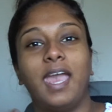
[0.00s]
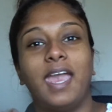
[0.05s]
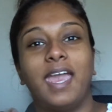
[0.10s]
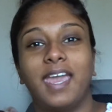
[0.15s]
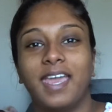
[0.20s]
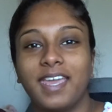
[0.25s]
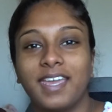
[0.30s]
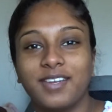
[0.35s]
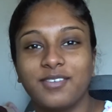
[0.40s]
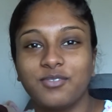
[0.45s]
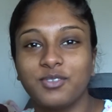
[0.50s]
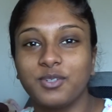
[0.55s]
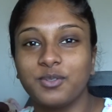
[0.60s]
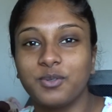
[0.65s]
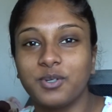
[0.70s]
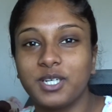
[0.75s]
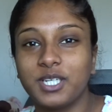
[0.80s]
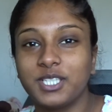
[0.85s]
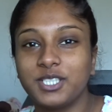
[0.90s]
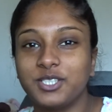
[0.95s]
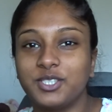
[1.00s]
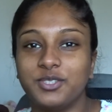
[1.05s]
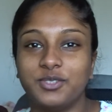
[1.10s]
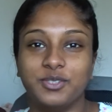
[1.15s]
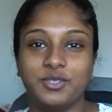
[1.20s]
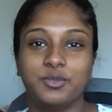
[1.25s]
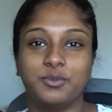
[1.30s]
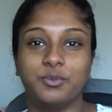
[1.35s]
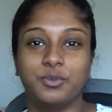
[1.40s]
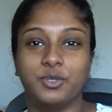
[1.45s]
Hey everyone,
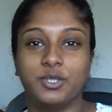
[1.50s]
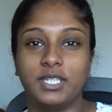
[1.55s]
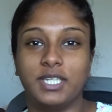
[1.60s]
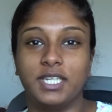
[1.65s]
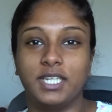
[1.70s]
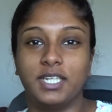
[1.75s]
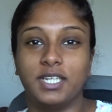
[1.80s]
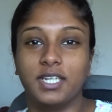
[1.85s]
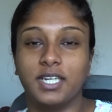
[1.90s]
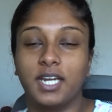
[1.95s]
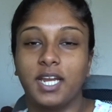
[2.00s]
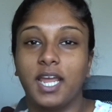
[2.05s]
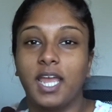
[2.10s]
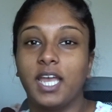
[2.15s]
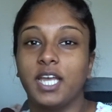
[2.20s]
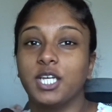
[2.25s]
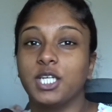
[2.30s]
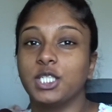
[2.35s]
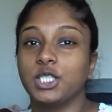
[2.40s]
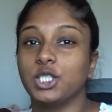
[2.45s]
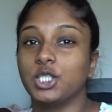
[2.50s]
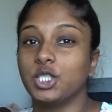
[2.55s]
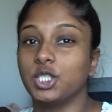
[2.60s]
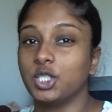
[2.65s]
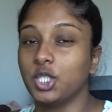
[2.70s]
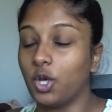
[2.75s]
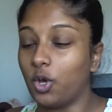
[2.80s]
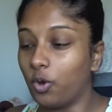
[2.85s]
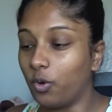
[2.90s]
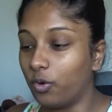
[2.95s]
SriUbeauty here.
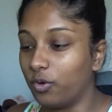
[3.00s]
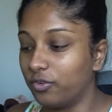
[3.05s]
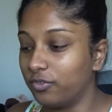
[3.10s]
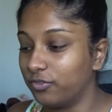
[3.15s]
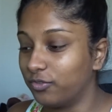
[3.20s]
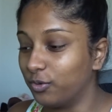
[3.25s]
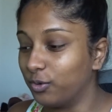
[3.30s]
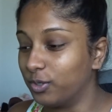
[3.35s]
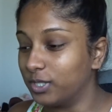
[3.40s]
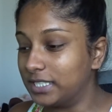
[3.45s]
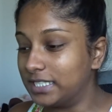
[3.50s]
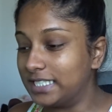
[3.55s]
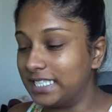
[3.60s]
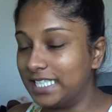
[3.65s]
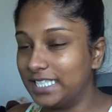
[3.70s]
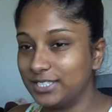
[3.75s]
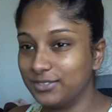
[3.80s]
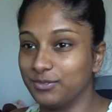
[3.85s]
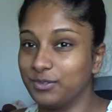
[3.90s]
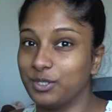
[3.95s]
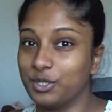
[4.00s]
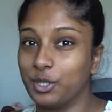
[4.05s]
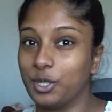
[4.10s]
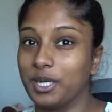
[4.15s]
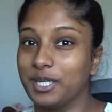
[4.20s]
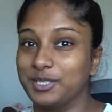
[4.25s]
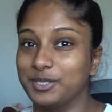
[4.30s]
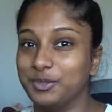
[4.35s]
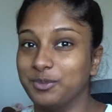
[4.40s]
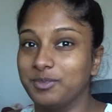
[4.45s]
So for today's video,
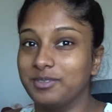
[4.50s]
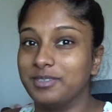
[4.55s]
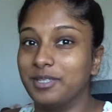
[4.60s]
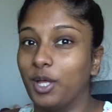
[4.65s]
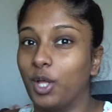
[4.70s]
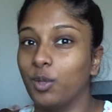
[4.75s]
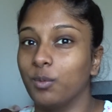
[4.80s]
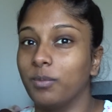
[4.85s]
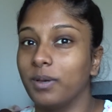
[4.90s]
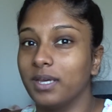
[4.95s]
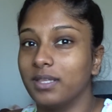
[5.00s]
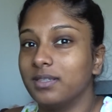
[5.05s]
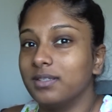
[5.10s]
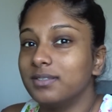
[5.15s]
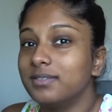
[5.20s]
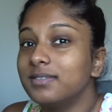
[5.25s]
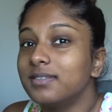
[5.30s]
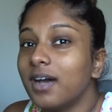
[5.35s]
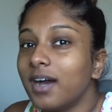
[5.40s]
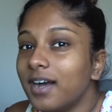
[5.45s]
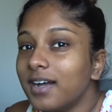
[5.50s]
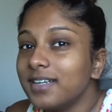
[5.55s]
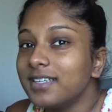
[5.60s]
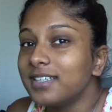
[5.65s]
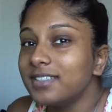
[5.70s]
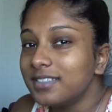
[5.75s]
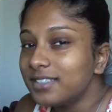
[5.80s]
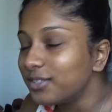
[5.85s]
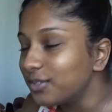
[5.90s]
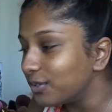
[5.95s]
as you could tell by the
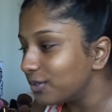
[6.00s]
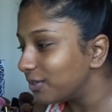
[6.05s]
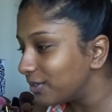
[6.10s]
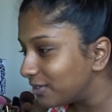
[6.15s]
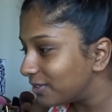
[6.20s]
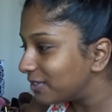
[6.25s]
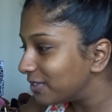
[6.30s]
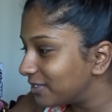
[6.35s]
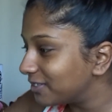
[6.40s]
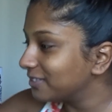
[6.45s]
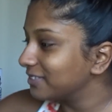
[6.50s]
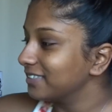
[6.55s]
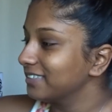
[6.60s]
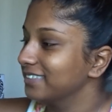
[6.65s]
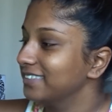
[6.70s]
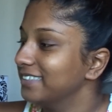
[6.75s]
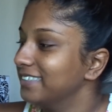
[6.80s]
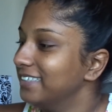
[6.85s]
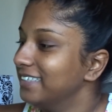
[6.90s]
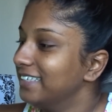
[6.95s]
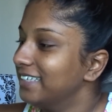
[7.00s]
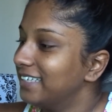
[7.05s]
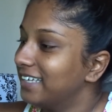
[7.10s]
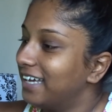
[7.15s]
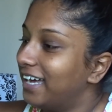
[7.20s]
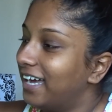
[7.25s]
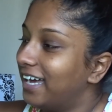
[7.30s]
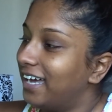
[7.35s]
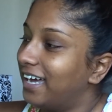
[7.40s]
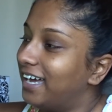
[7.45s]
title,
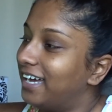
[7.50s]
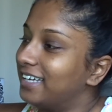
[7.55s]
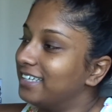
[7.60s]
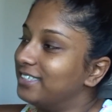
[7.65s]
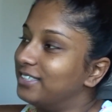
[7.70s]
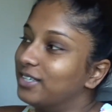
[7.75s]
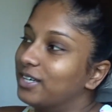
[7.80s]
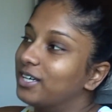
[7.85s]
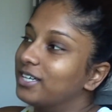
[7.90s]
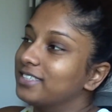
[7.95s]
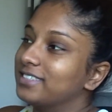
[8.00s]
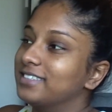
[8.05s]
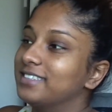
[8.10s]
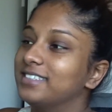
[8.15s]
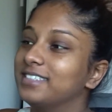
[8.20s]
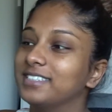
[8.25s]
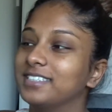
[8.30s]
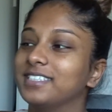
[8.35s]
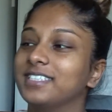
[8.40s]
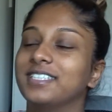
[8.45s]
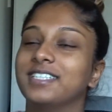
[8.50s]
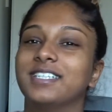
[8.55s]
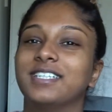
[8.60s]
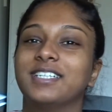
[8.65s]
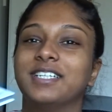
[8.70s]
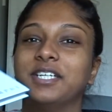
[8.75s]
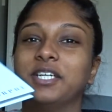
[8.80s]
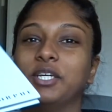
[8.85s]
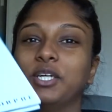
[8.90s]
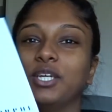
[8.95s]
I got
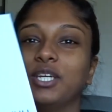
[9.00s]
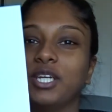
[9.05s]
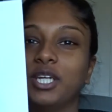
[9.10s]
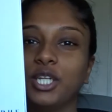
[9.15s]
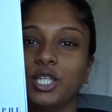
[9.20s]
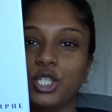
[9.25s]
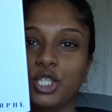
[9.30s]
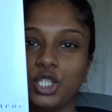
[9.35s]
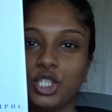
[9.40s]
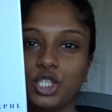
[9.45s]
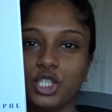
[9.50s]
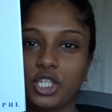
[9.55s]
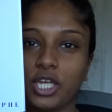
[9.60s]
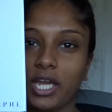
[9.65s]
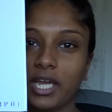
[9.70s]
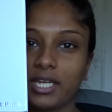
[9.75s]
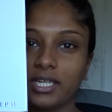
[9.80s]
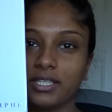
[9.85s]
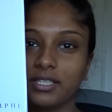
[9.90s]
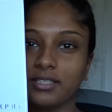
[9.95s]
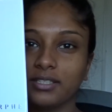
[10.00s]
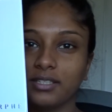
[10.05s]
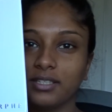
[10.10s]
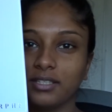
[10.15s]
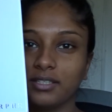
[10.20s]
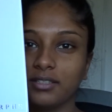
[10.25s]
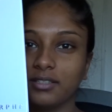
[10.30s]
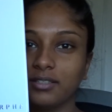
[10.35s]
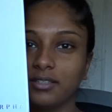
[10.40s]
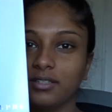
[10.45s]
the Jaclyn
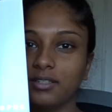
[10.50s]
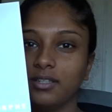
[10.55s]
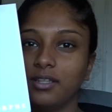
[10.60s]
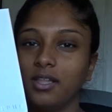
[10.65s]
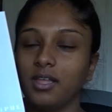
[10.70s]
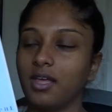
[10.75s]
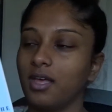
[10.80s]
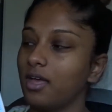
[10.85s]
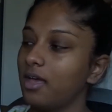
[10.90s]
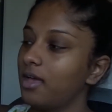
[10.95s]
Hill